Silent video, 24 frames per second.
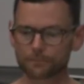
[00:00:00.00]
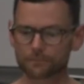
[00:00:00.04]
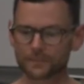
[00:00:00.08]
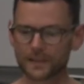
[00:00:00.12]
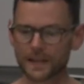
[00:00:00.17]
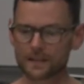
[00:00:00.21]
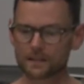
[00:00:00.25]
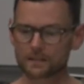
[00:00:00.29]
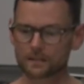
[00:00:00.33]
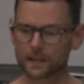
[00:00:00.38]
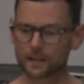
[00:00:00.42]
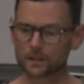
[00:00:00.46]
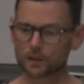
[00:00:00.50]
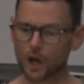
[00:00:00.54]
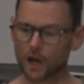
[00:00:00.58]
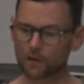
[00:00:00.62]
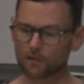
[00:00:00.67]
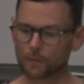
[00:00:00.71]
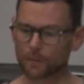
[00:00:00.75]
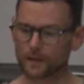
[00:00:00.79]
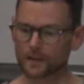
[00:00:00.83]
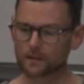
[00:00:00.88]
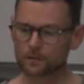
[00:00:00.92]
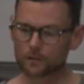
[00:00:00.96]
instead,
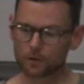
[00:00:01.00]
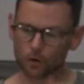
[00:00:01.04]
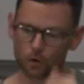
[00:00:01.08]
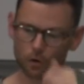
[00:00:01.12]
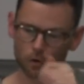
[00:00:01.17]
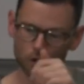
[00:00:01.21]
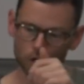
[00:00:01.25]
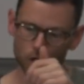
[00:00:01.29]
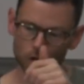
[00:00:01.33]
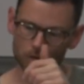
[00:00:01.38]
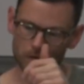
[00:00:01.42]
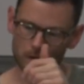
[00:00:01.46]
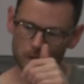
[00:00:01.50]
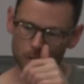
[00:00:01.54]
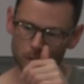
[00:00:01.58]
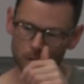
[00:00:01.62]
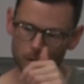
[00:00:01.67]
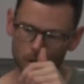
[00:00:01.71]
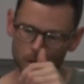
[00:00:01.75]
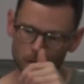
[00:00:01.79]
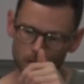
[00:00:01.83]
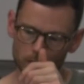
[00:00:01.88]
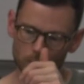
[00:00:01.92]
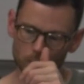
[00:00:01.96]
governments all over the
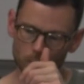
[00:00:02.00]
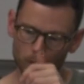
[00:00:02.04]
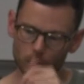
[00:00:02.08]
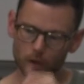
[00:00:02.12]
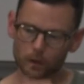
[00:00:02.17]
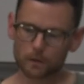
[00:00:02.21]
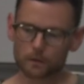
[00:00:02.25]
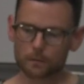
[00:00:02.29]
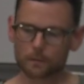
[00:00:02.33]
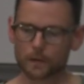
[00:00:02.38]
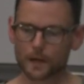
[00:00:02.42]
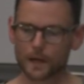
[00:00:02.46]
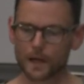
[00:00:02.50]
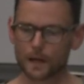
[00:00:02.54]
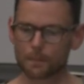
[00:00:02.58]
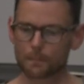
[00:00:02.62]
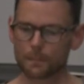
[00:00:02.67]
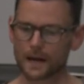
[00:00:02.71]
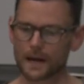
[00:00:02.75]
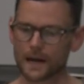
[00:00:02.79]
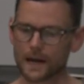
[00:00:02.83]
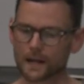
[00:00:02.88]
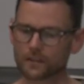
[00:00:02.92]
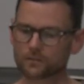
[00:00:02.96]
world
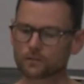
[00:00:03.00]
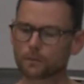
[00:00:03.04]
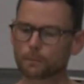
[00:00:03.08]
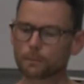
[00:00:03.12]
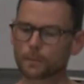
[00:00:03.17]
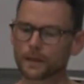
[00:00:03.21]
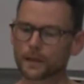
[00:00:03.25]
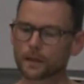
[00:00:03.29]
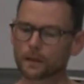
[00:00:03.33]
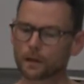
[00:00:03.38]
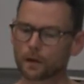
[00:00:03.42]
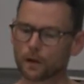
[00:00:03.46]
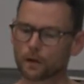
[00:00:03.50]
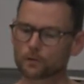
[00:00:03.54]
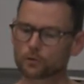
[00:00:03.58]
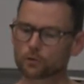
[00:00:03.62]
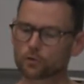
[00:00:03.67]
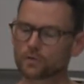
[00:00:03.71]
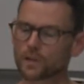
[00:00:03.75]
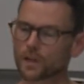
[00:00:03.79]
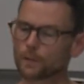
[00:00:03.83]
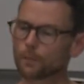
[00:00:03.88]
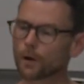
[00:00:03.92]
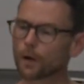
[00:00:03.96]
passed a bill
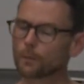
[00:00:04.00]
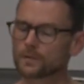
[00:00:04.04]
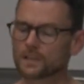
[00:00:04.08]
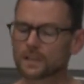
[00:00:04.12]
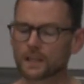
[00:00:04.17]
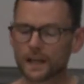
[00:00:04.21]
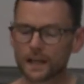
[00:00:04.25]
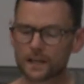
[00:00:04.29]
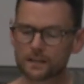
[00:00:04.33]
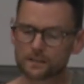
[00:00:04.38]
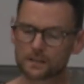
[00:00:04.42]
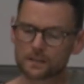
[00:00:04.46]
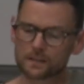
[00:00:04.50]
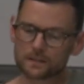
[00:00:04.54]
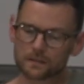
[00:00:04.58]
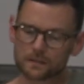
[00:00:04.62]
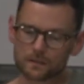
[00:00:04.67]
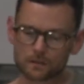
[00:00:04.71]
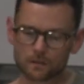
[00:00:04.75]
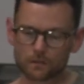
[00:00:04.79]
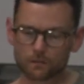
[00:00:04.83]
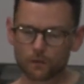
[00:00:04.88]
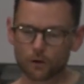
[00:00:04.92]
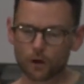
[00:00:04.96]
onto their populations
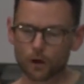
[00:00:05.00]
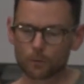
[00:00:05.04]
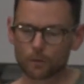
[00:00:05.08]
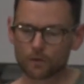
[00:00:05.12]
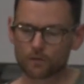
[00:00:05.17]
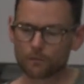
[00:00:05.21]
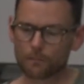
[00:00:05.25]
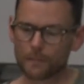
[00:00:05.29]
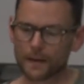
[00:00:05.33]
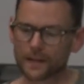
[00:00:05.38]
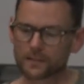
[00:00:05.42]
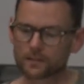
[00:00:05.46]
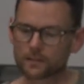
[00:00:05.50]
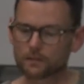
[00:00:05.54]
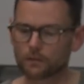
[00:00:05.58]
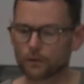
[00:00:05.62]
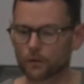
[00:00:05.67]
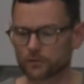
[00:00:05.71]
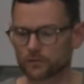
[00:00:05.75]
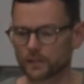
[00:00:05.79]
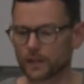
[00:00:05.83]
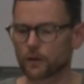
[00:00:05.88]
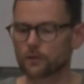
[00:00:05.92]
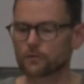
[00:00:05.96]
in the form of massive
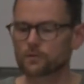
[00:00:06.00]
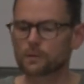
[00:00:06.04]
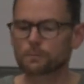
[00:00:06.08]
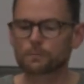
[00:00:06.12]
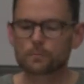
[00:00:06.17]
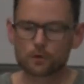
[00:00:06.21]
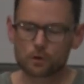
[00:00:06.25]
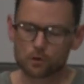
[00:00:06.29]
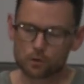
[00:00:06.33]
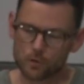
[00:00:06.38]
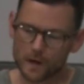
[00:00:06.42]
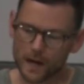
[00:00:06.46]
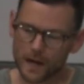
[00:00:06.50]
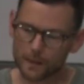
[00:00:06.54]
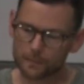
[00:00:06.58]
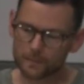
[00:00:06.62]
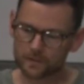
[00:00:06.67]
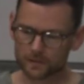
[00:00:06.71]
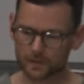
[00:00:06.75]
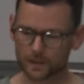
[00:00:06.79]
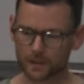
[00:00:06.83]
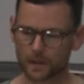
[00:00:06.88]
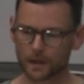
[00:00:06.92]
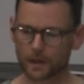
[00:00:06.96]
austerity programs